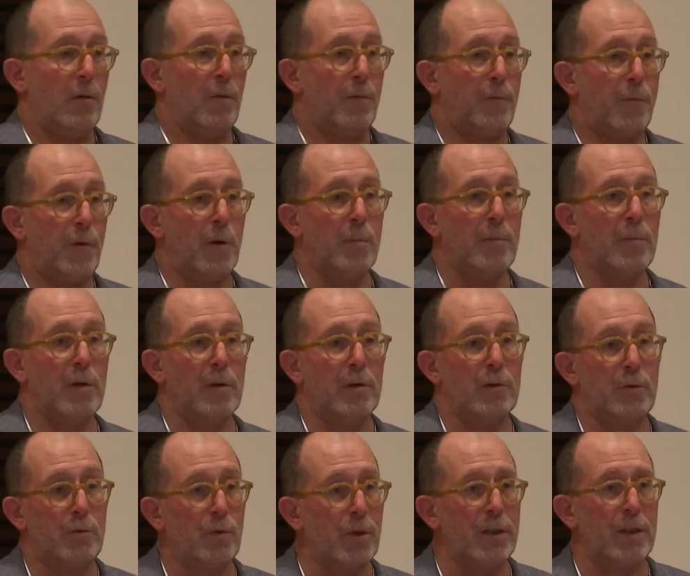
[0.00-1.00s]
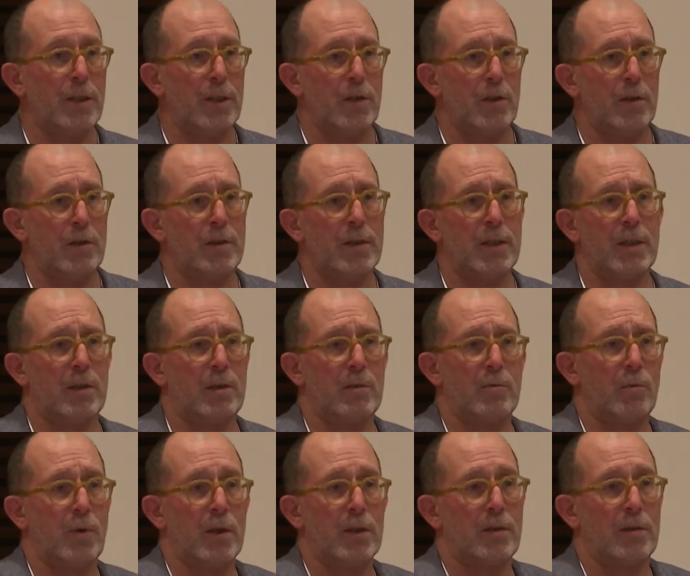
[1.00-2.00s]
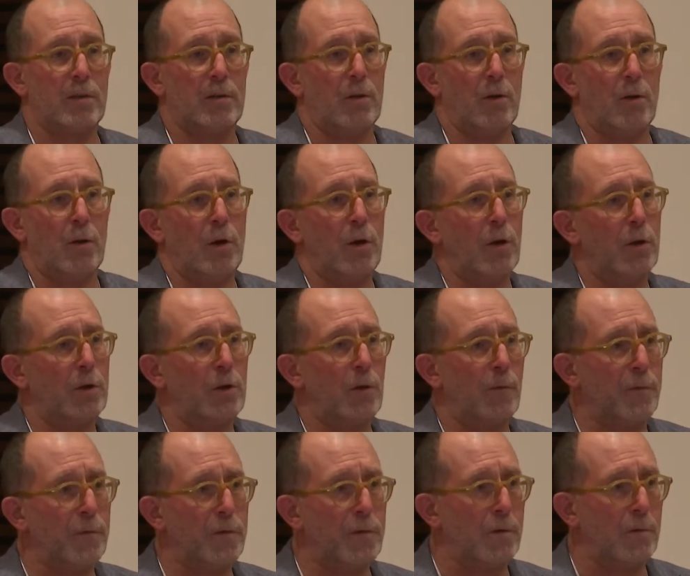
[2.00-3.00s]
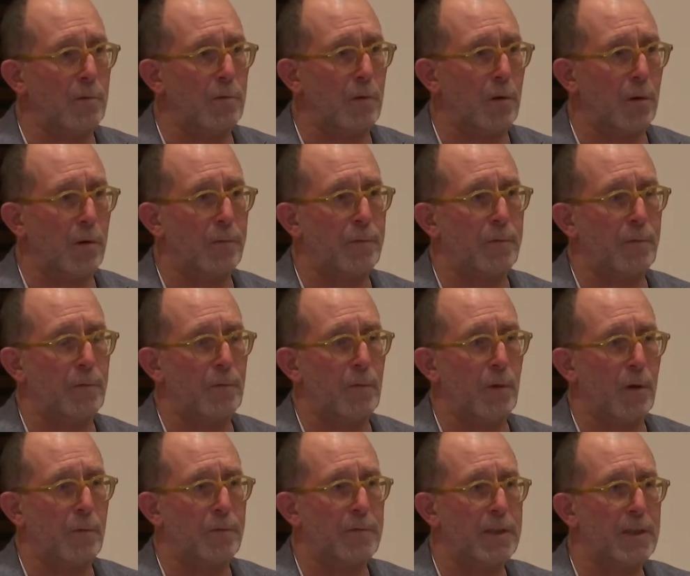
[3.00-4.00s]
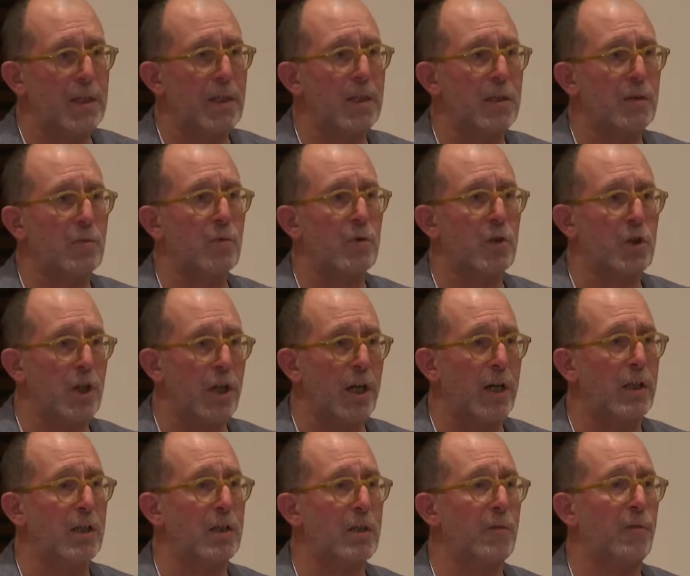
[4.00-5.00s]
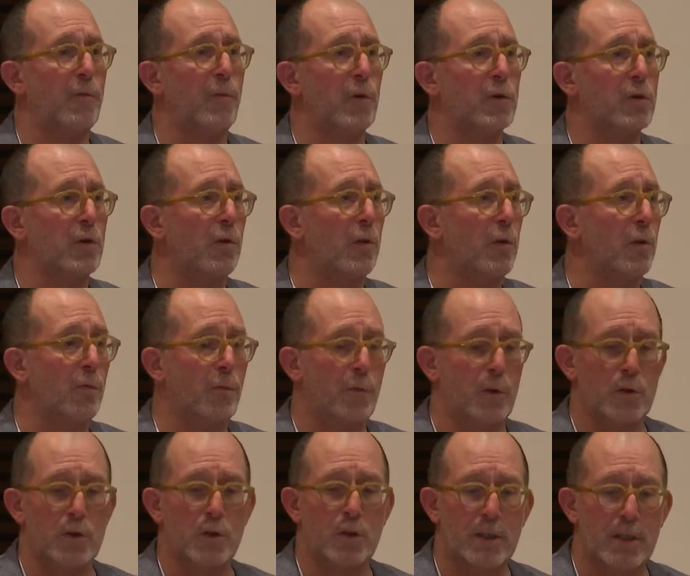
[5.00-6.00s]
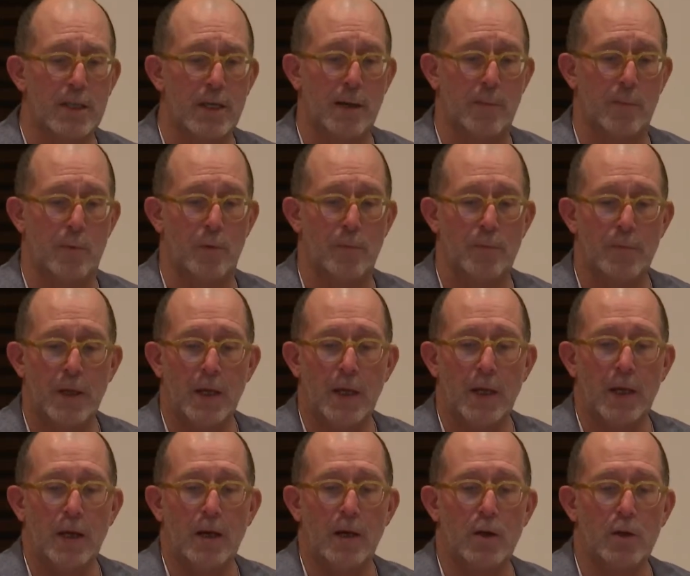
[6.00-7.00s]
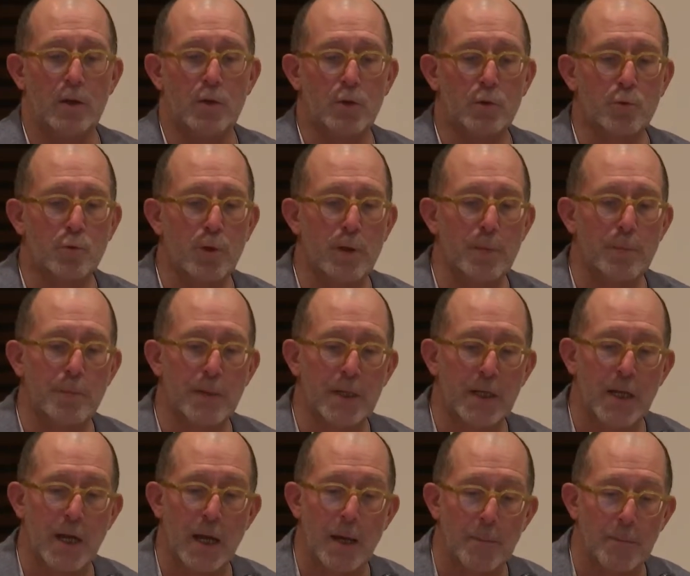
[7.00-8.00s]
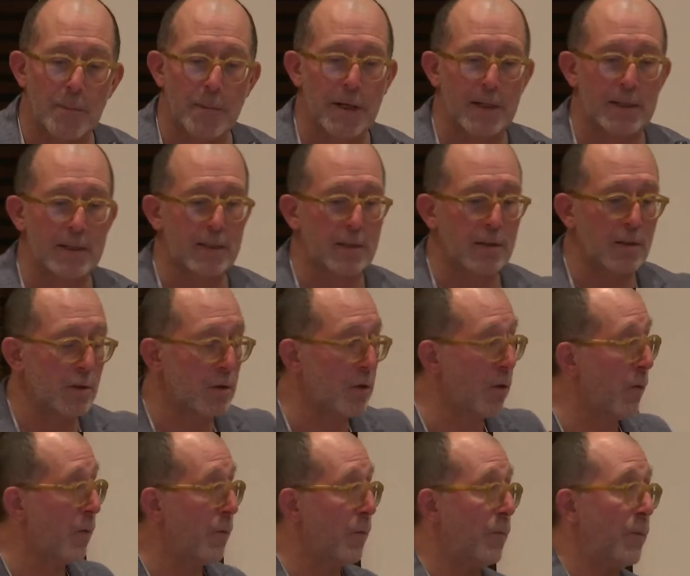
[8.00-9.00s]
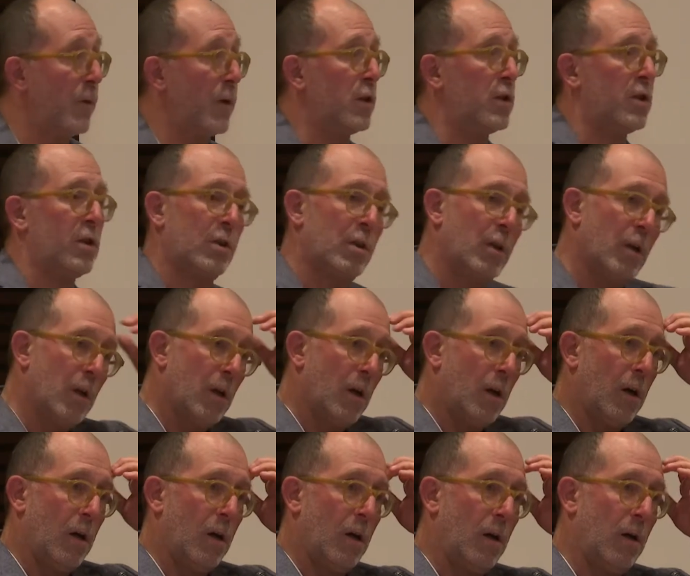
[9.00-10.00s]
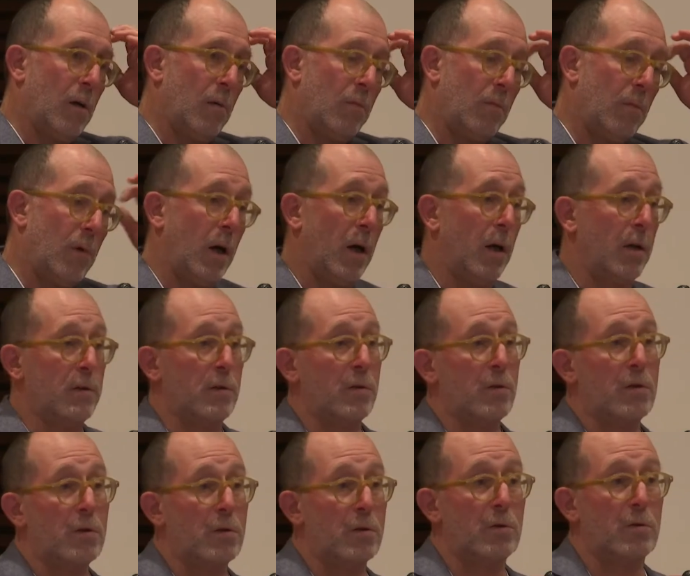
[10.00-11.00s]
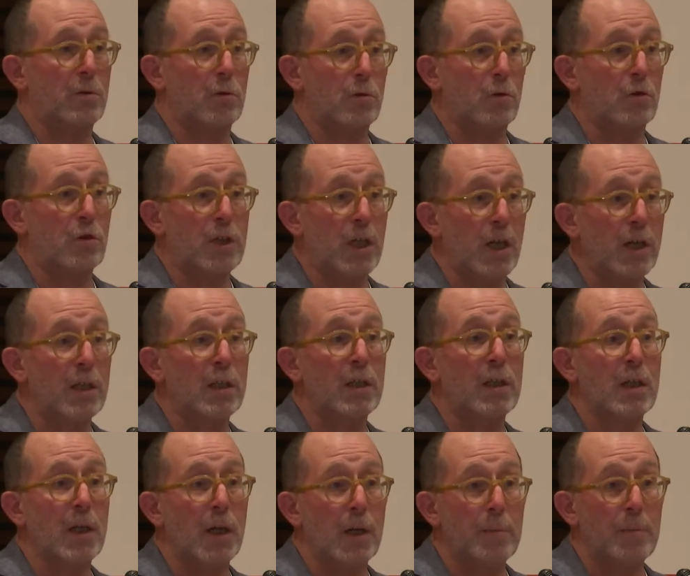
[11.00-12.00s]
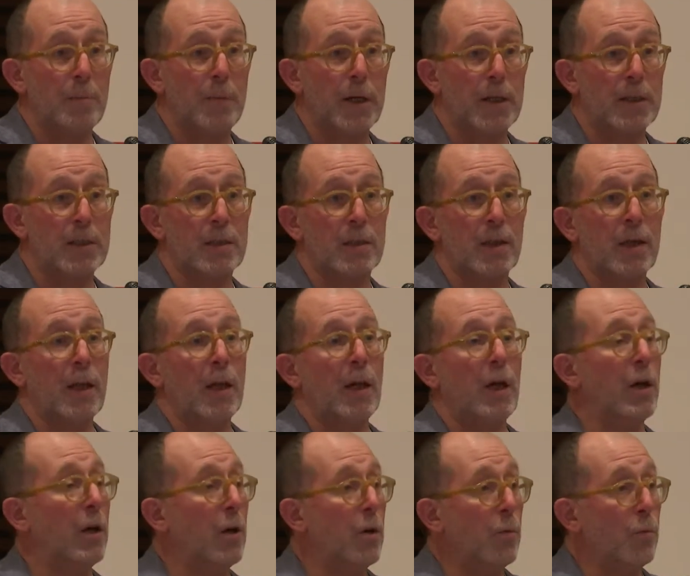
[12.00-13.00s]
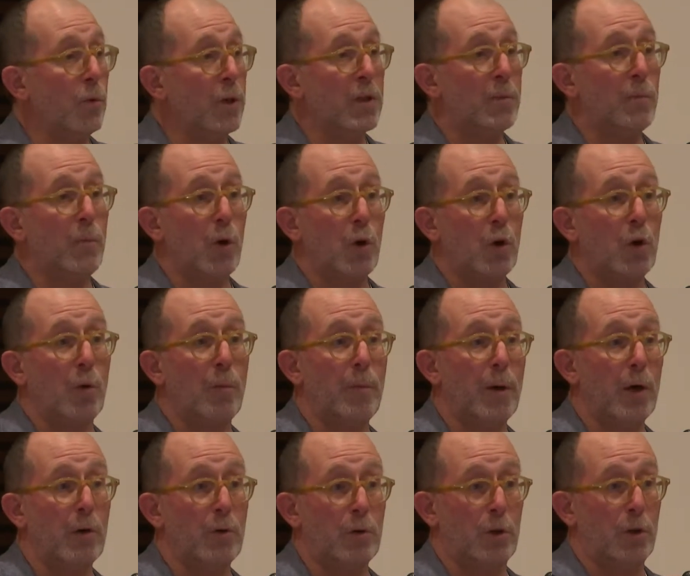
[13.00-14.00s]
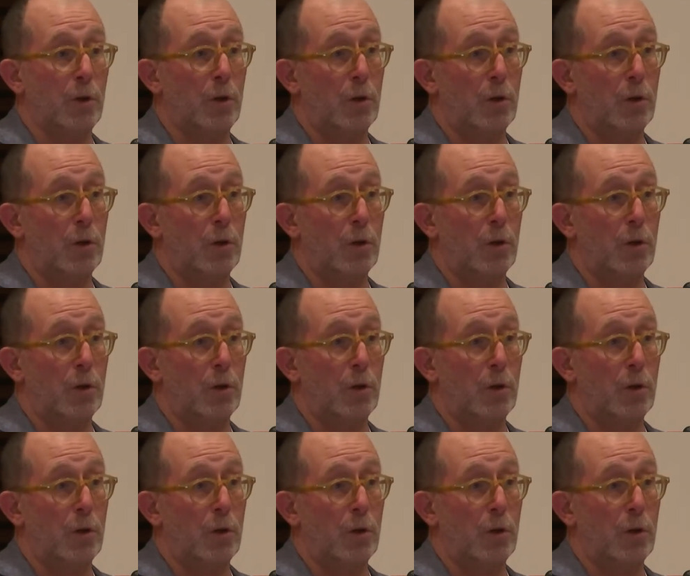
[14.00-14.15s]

from 20 years, it was a lot of things would change for the DMO. Three big impacts. The first are the society impacts. We spoke about